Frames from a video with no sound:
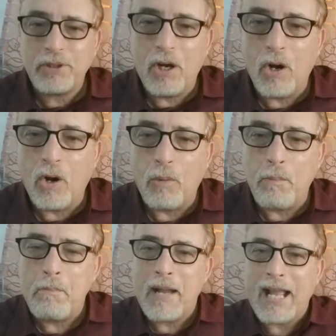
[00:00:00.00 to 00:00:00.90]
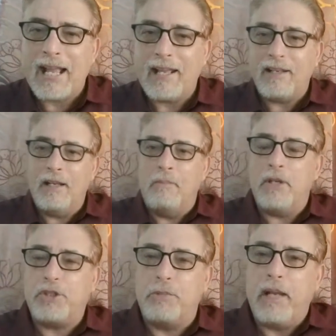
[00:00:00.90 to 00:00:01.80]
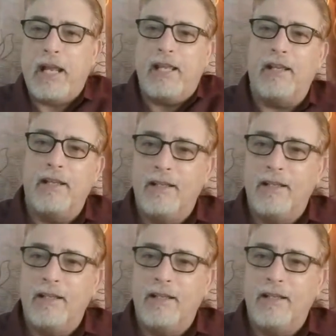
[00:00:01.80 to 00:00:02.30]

Oh, man. Mr. B.